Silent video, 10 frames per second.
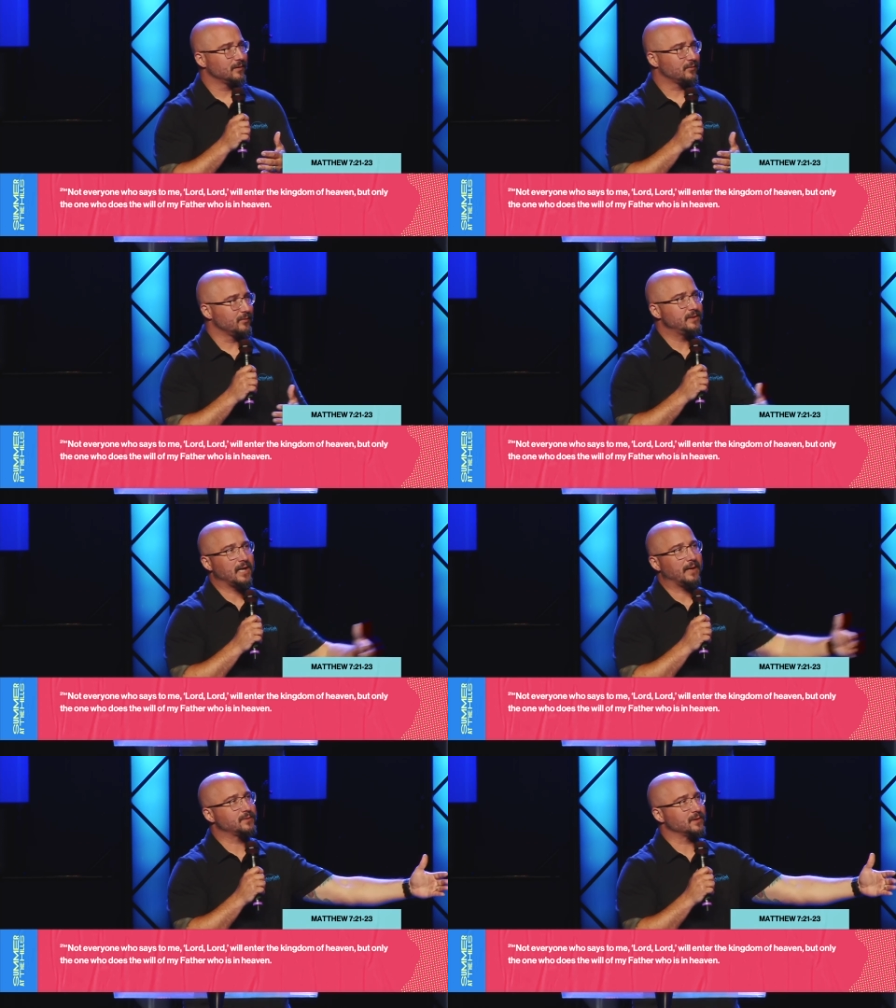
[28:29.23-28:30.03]
three
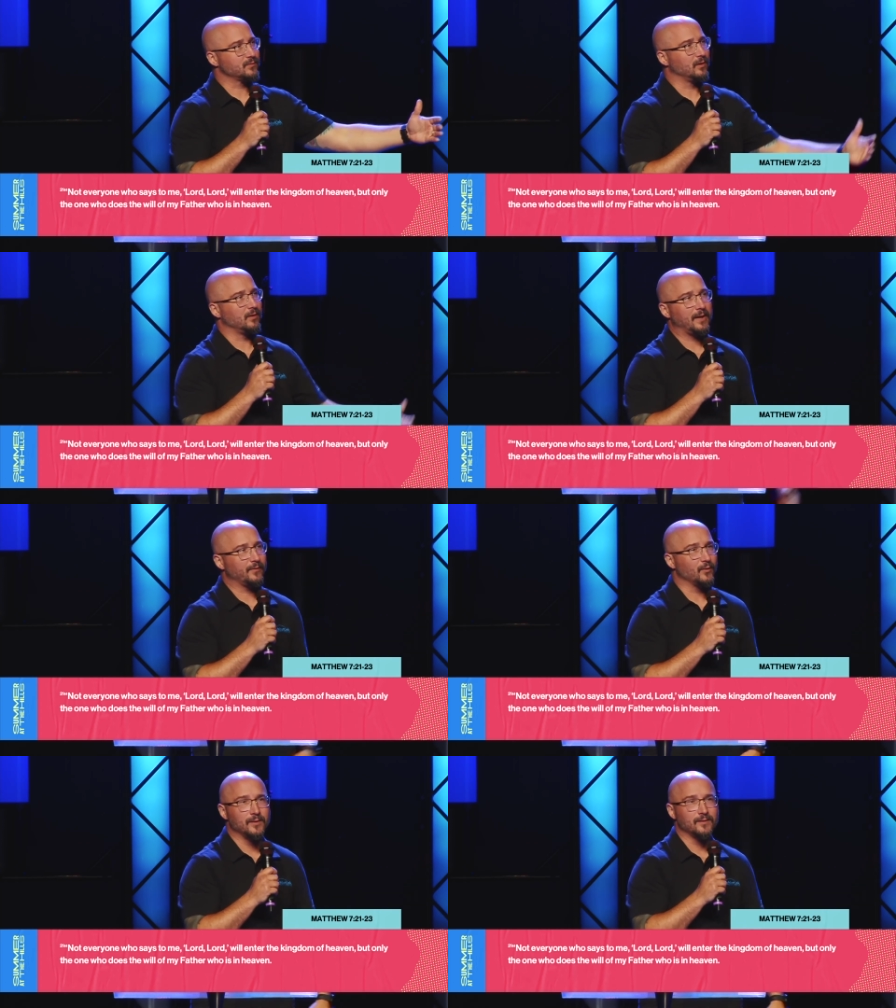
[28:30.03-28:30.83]
chapters were about
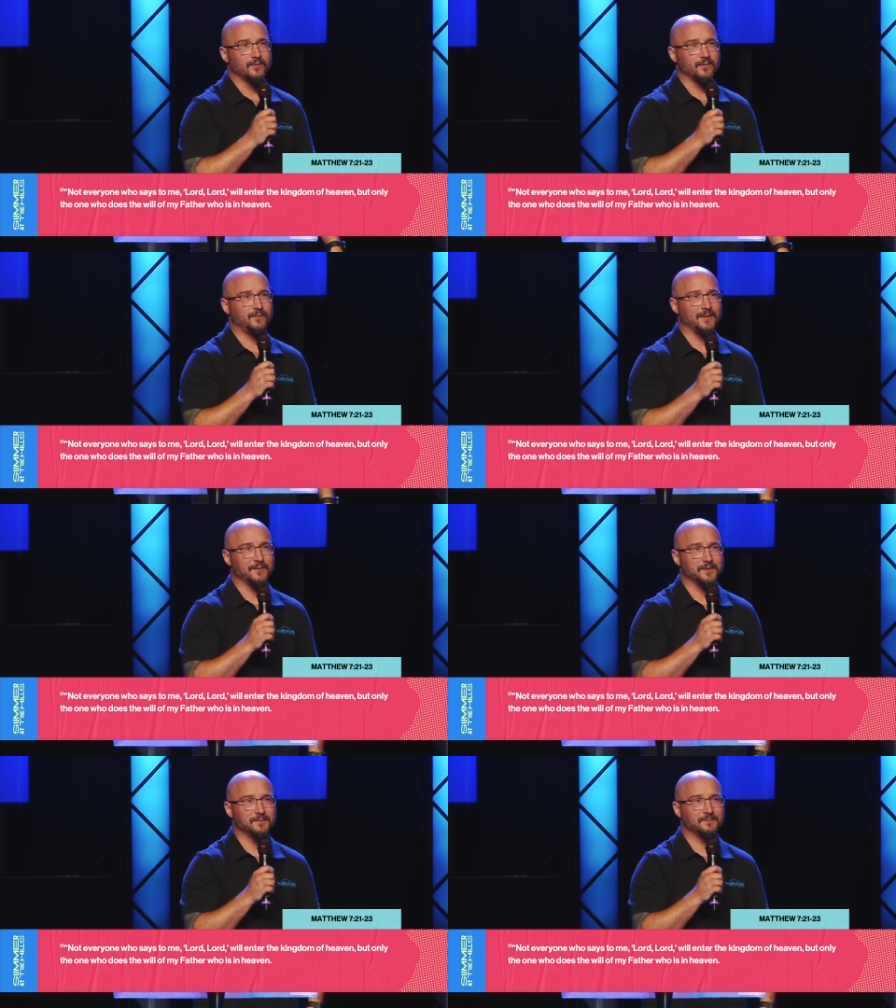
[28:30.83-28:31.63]
the will of the Father?